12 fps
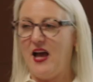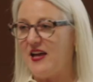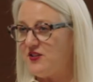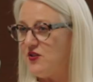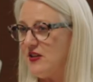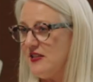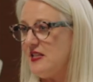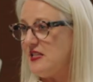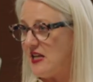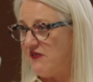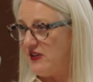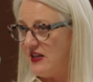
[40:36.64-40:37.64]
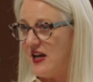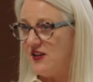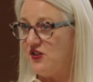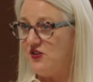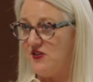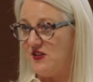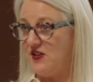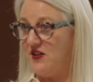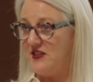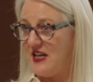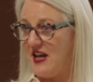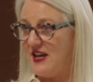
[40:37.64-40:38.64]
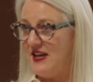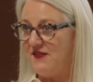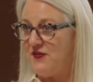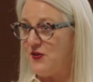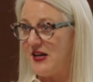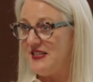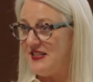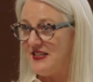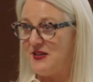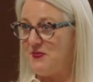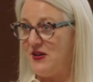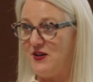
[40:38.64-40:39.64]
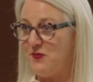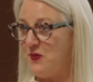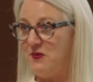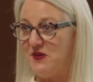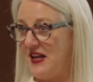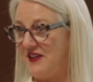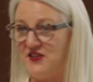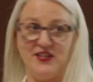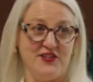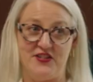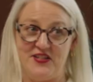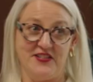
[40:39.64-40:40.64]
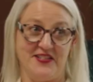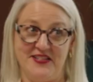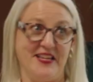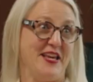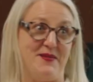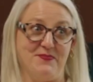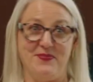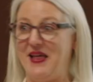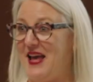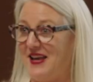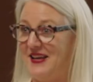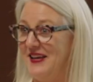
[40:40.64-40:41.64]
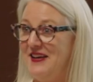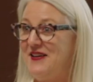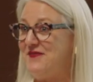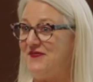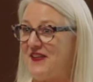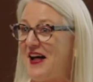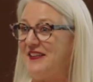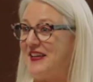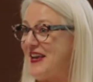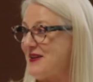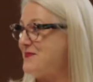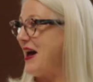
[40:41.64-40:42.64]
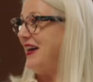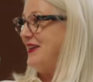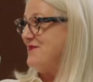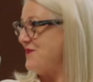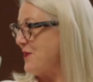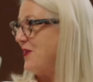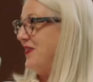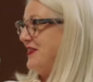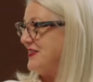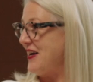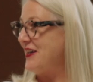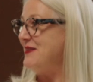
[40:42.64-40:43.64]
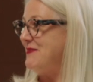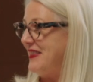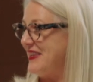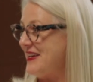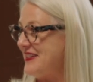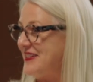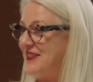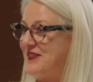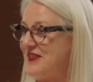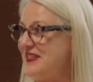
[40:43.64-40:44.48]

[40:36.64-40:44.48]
As you can see, David and I could do this all day. If you guys disappeared, we would actually just keep volleying back and forth and talking about the industry.